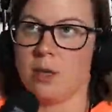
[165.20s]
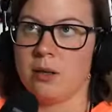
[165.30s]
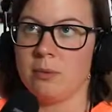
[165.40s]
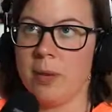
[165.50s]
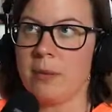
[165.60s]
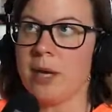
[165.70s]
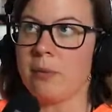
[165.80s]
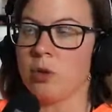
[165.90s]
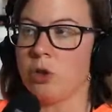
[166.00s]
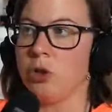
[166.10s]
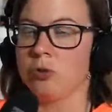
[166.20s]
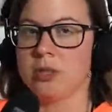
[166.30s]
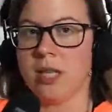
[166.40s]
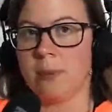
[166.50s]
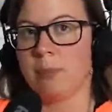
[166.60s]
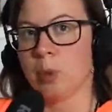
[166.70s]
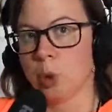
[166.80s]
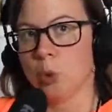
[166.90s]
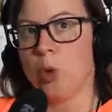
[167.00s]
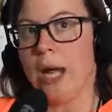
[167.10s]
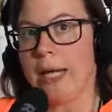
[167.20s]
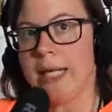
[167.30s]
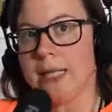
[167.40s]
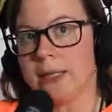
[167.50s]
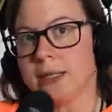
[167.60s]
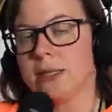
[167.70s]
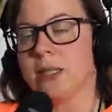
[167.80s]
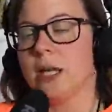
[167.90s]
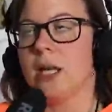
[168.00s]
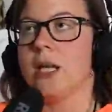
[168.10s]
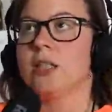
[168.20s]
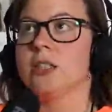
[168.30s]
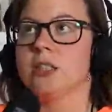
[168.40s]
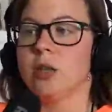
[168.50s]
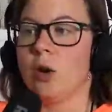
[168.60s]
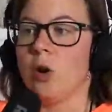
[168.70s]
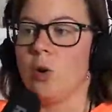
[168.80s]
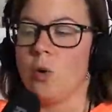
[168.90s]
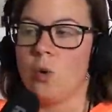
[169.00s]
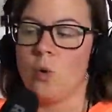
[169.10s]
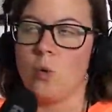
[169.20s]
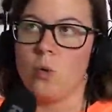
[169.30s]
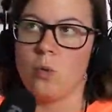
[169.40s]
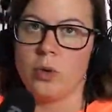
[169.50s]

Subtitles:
maybe I'm gonna use like blue light. So,